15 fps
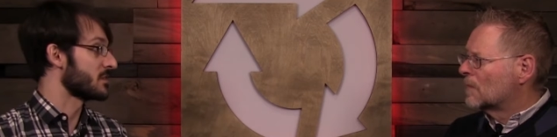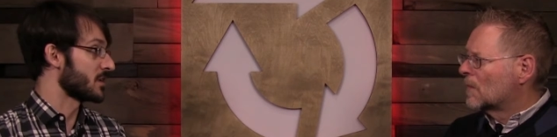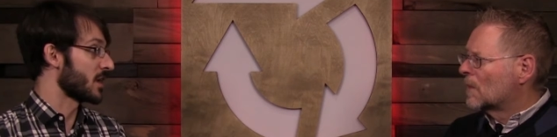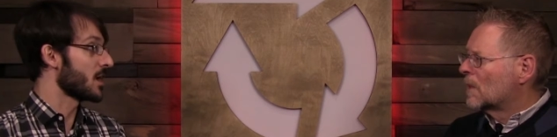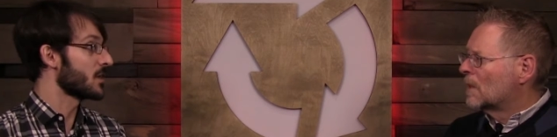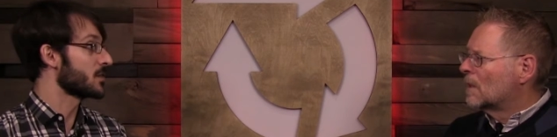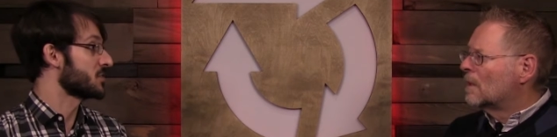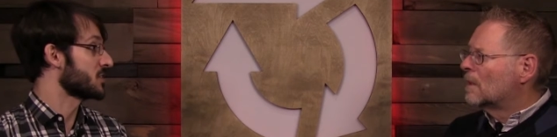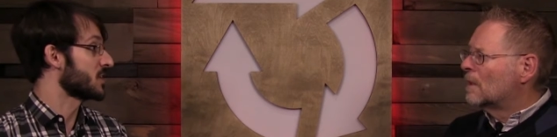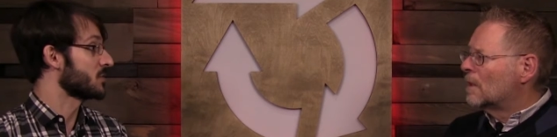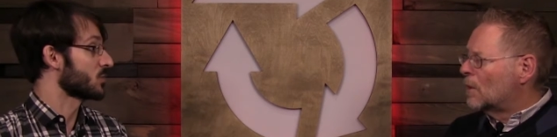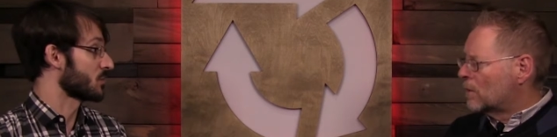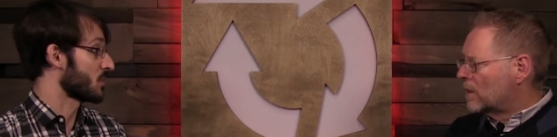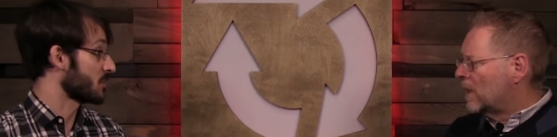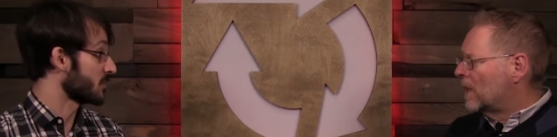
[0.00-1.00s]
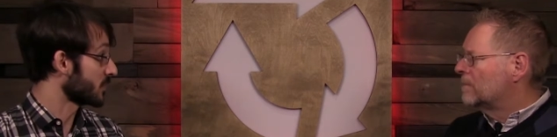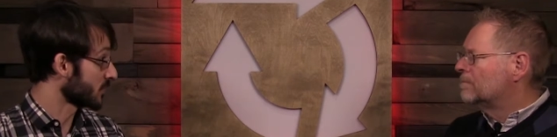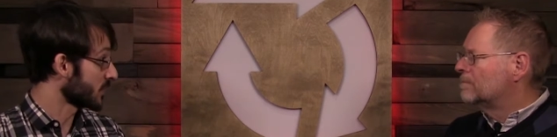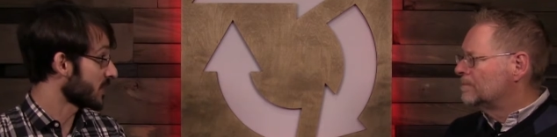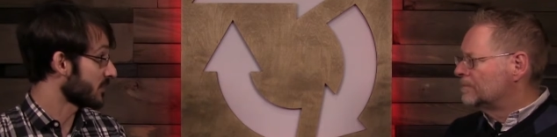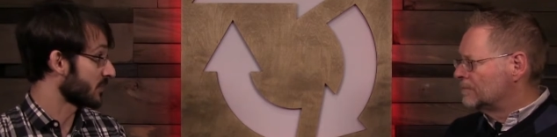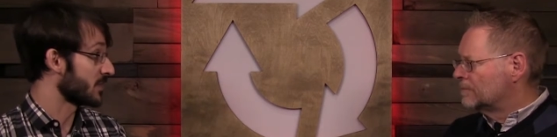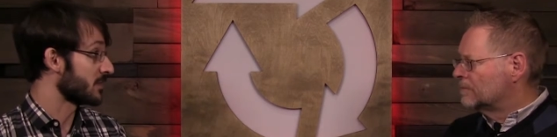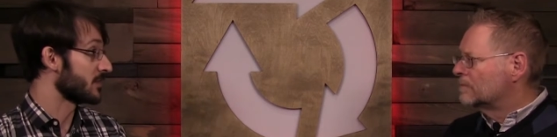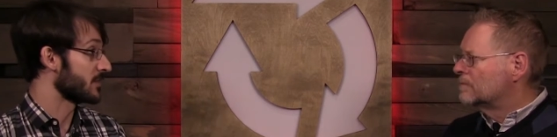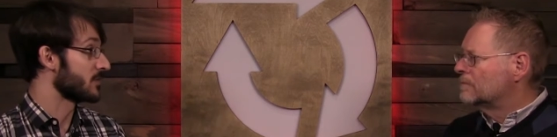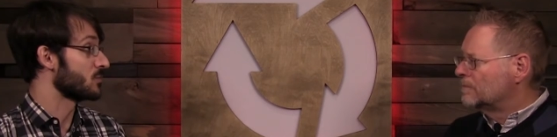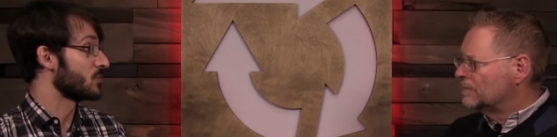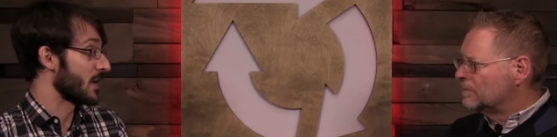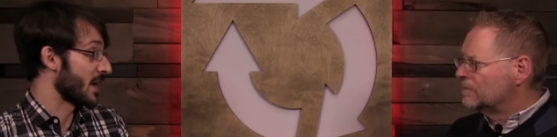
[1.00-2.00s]
Speaker 1: theology and Mormon okay. belief,
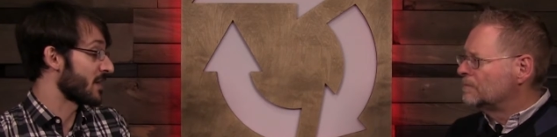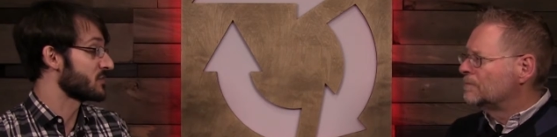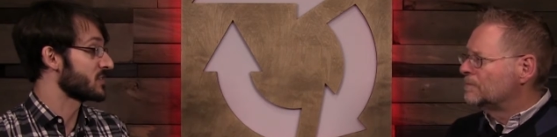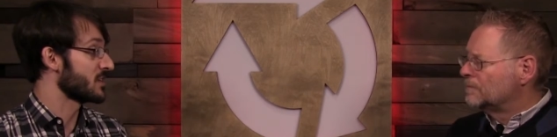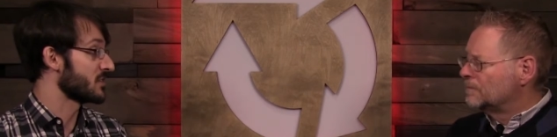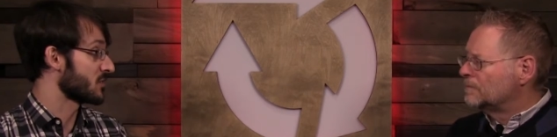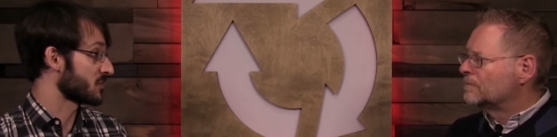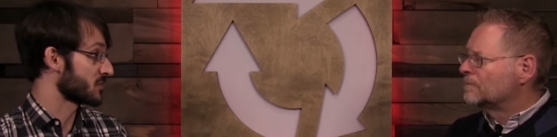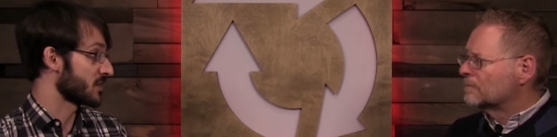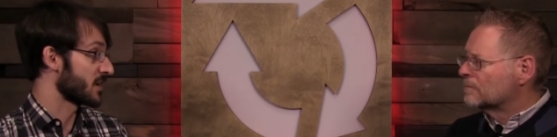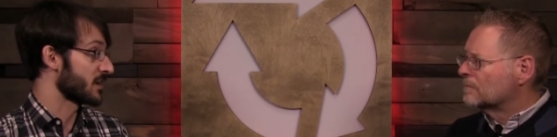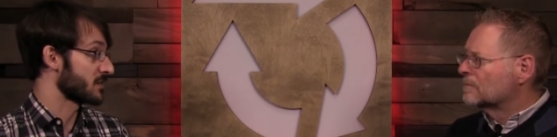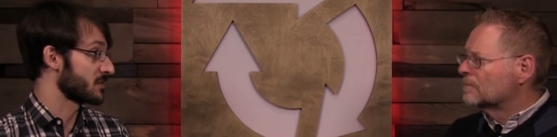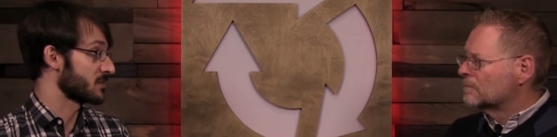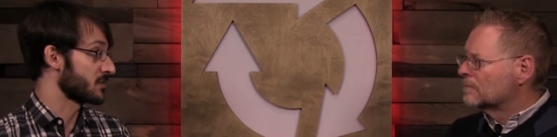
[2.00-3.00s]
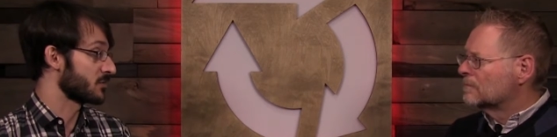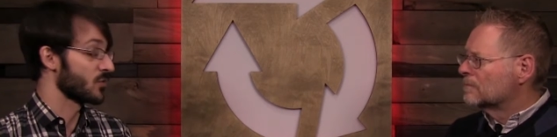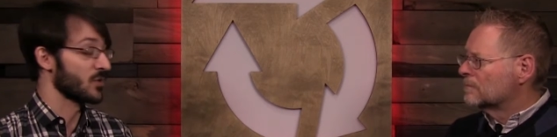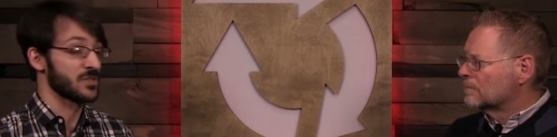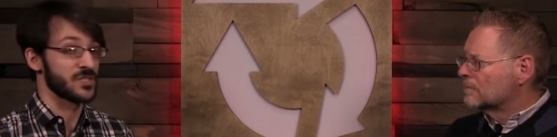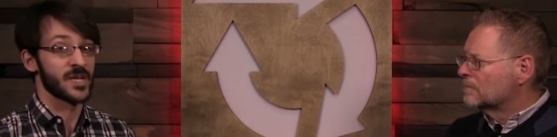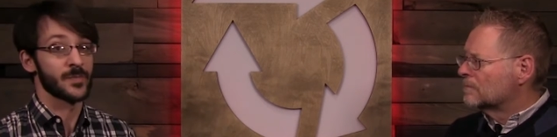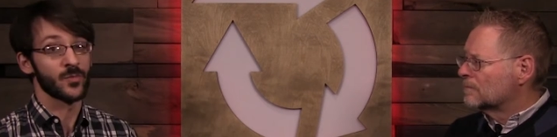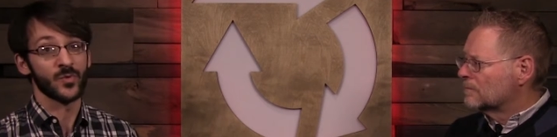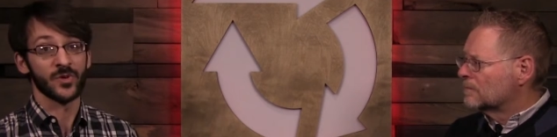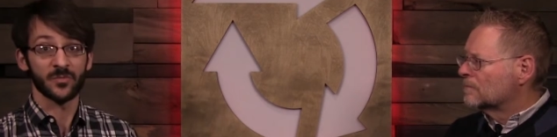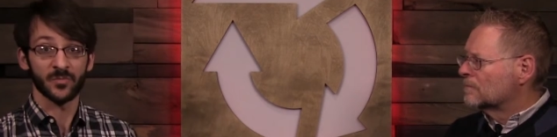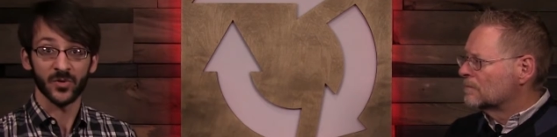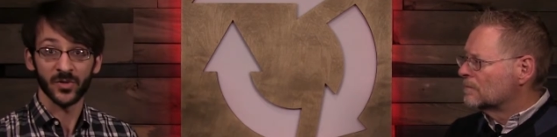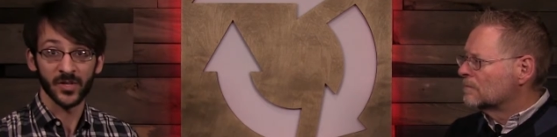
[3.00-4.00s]
and mm-hmm. we have seen those things, so for example,
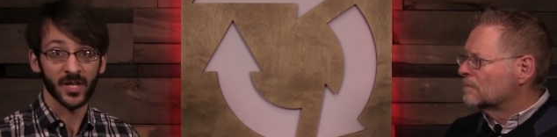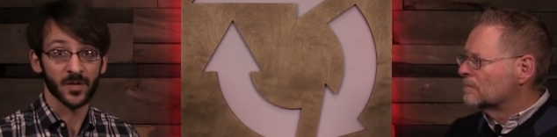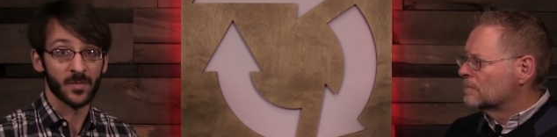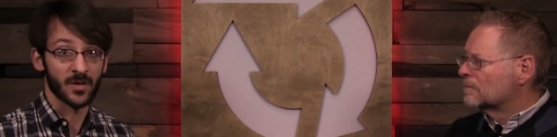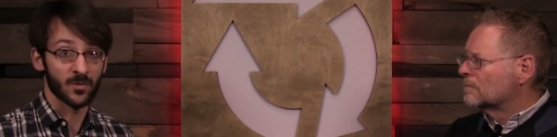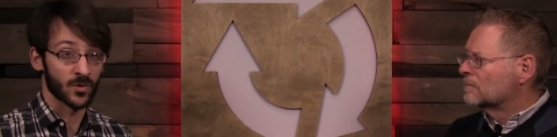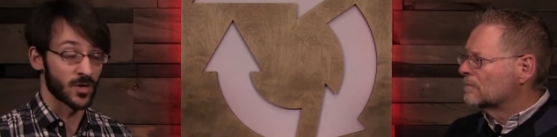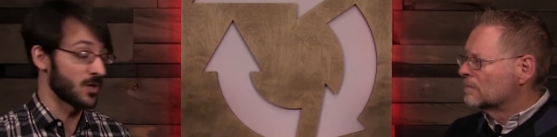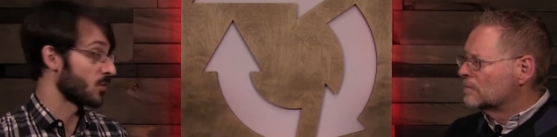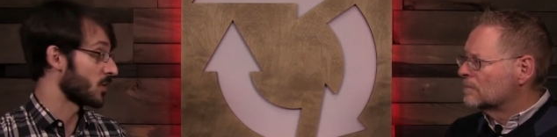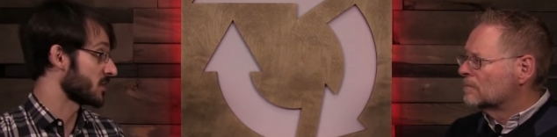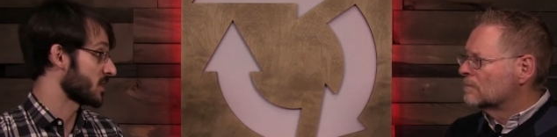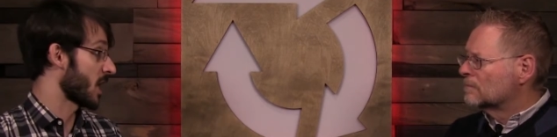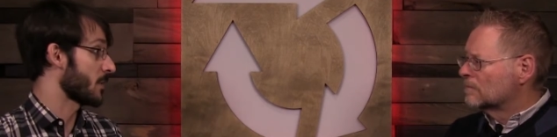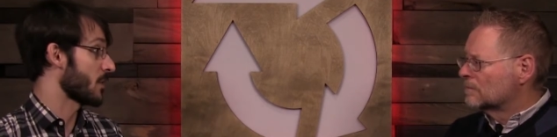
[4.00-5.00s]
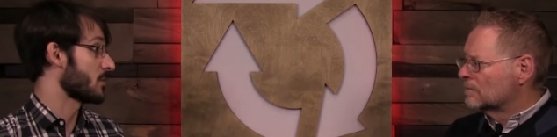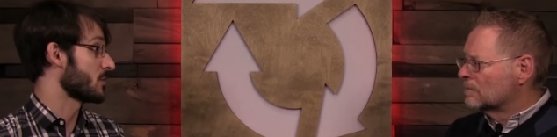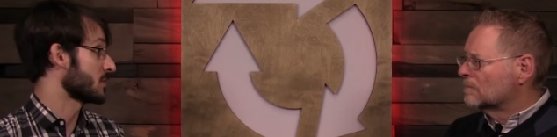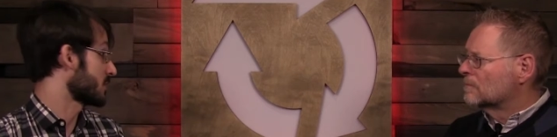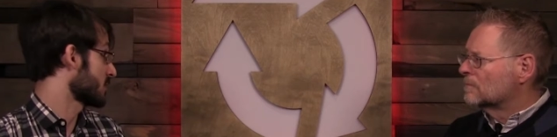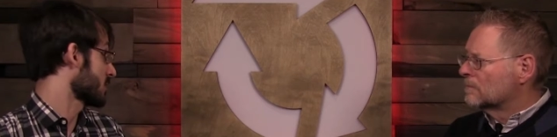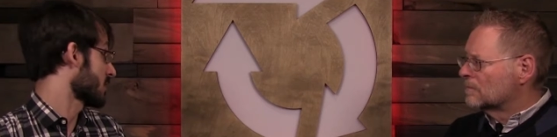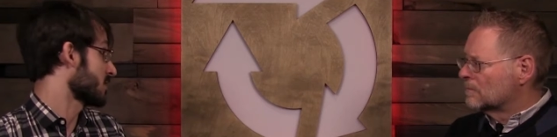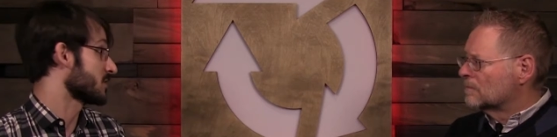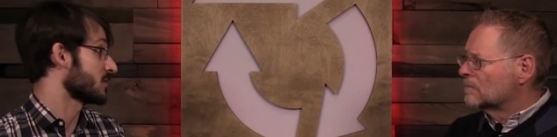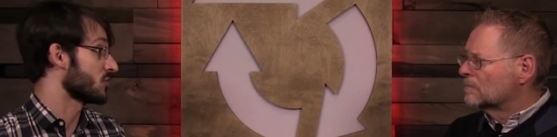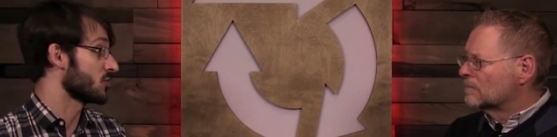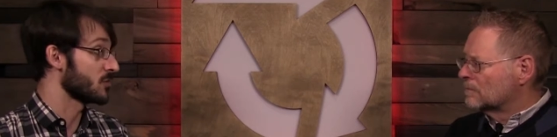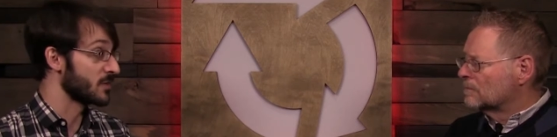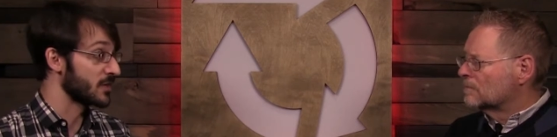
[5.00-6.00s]
with polygamy, where at one time it was
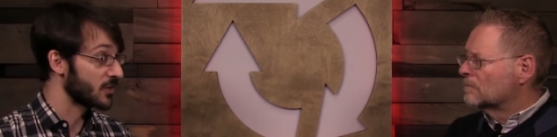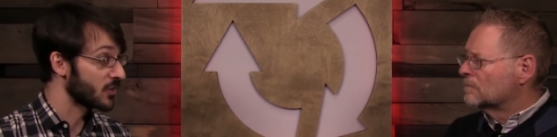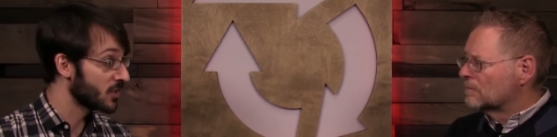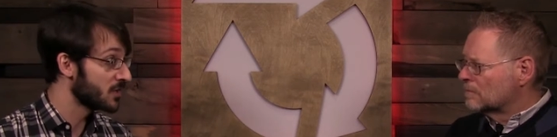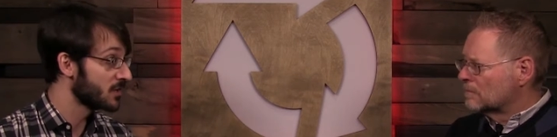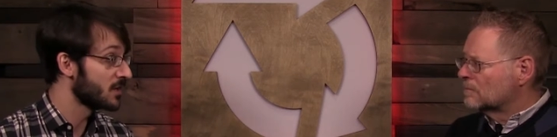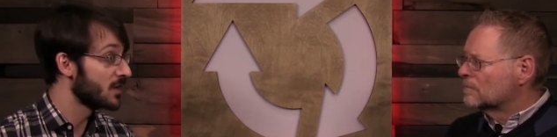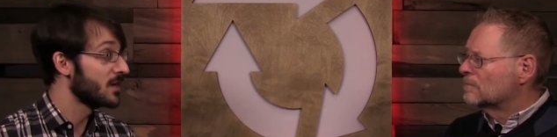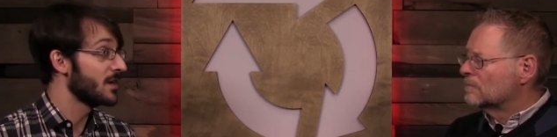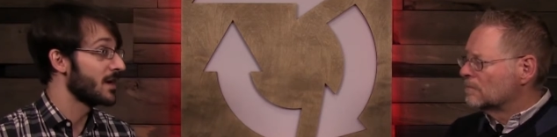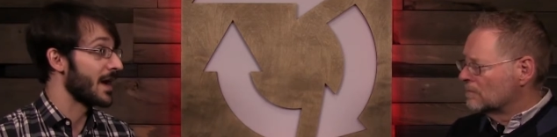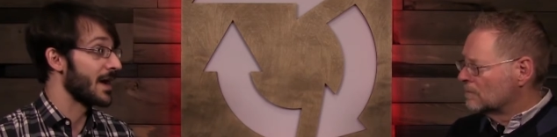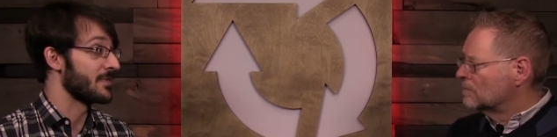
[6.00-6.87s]
considered to be good, mm-hmm.